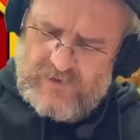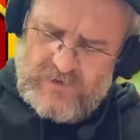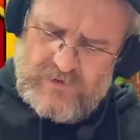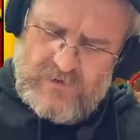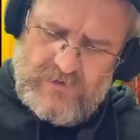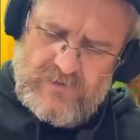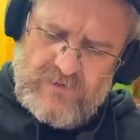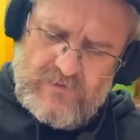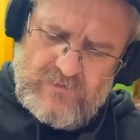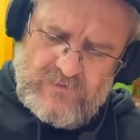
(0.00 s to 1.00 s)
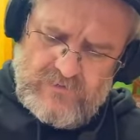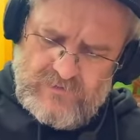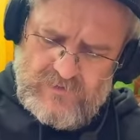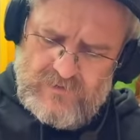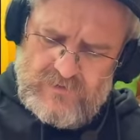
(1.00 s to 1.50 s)
da do
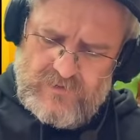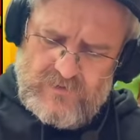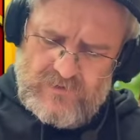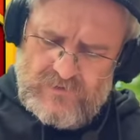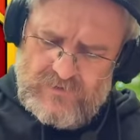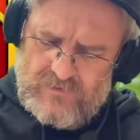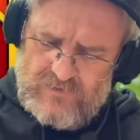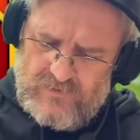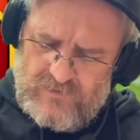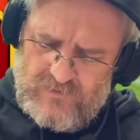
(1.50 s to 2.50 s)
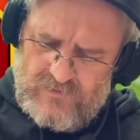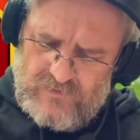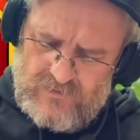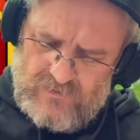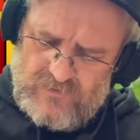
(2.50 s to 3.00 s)
do do
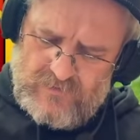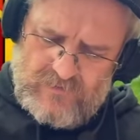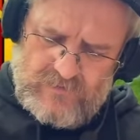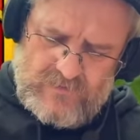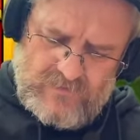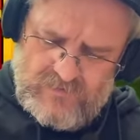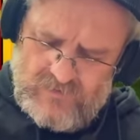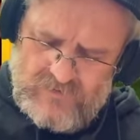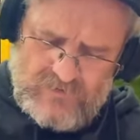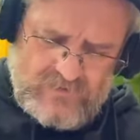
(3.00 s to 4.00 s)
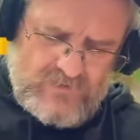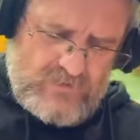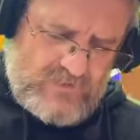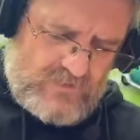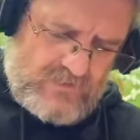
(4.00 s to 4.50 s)
do do do
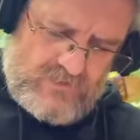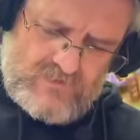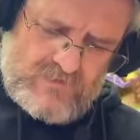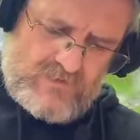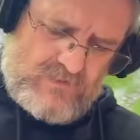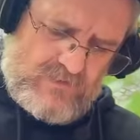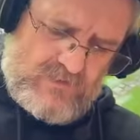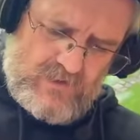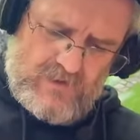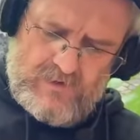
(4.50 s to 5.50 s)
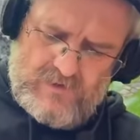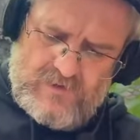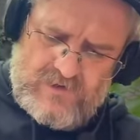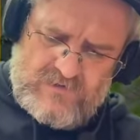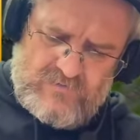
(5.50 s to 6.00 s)
do do.
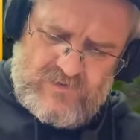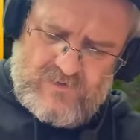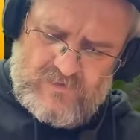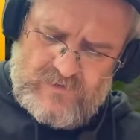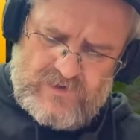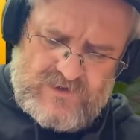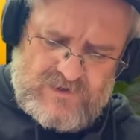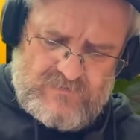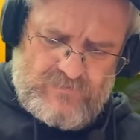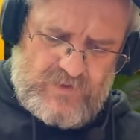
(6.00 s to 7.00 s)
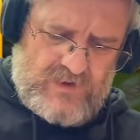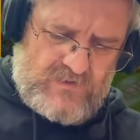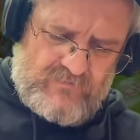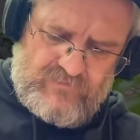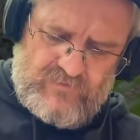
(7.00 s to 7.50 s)
Let's request some
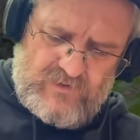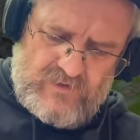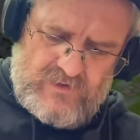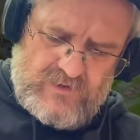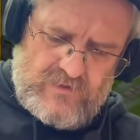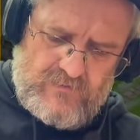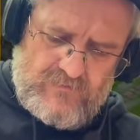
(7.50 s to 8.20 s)
pig feed.